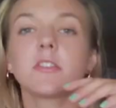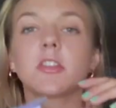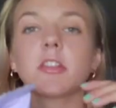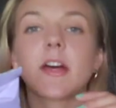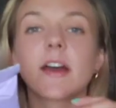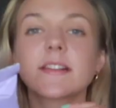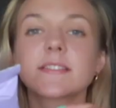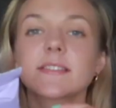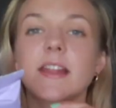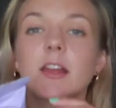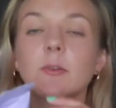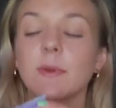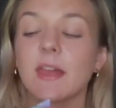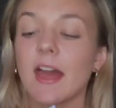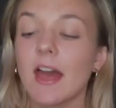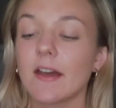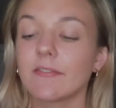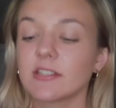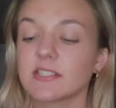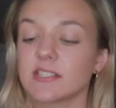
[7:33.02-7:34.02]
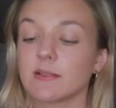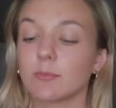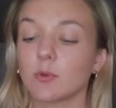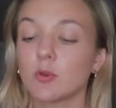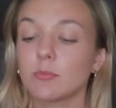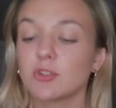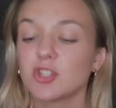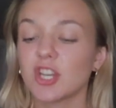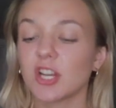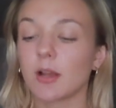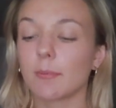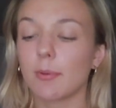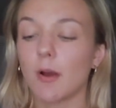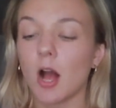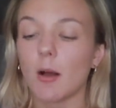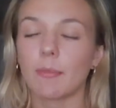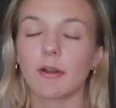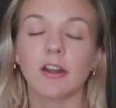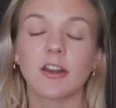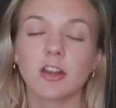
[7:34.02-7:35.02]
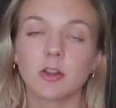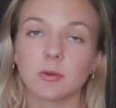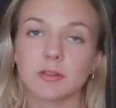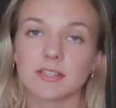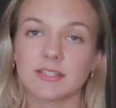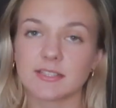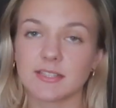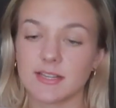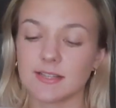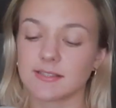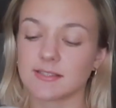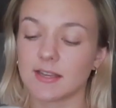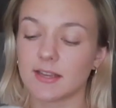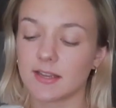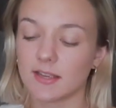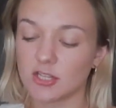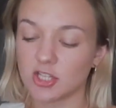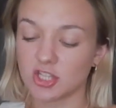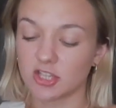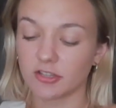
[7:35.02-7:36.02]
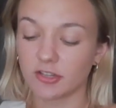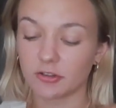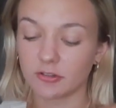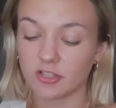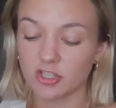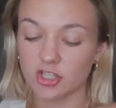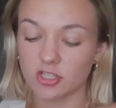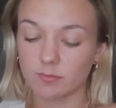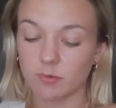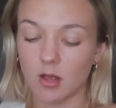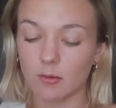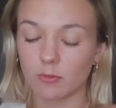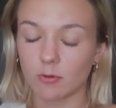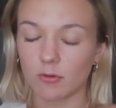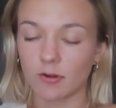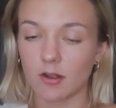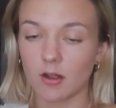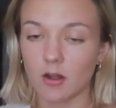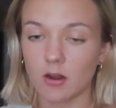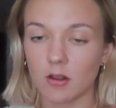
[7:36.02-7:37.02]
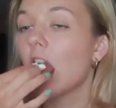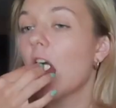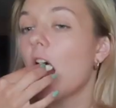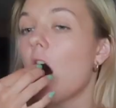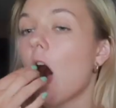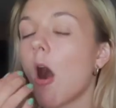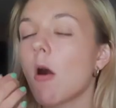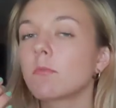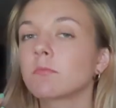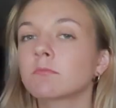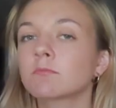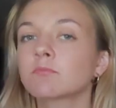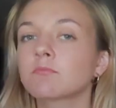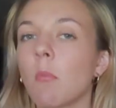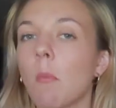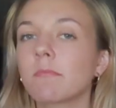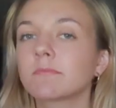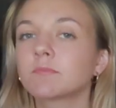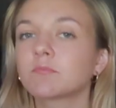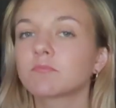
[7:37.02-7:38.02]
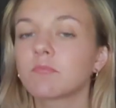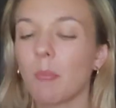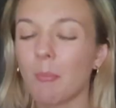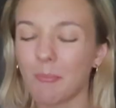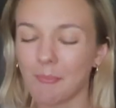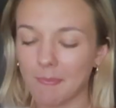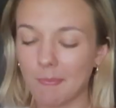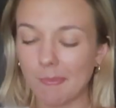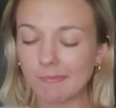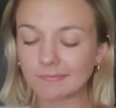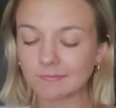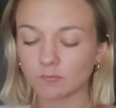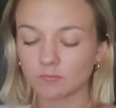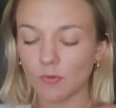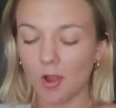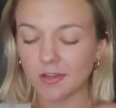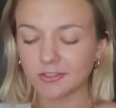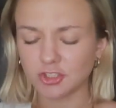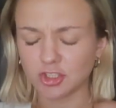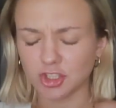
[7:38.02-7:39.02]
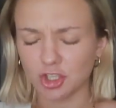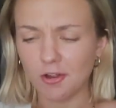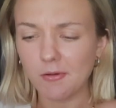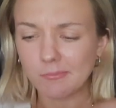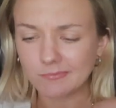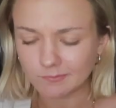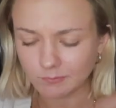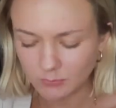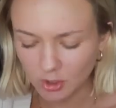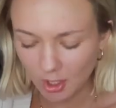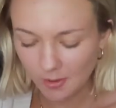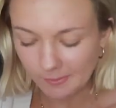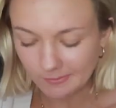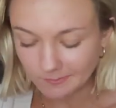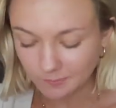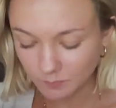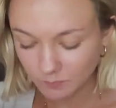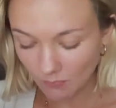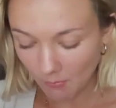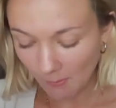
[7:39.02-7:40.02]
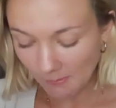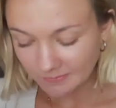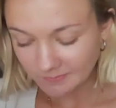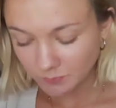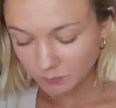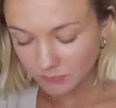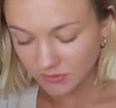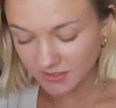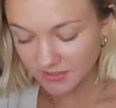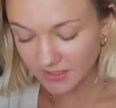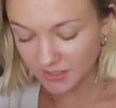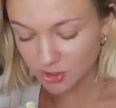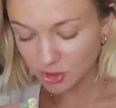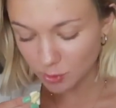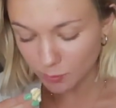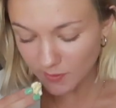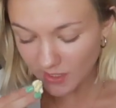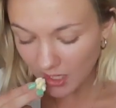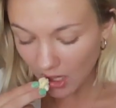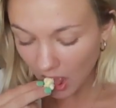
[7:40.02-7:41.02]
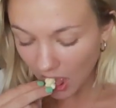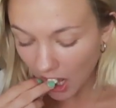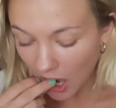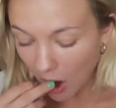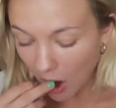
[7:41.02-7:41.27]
The last snack we have is the Boom Chicka Pop. I already know what this tastes like. It's literally just popcorn. That's good. It's good. That's like sweet.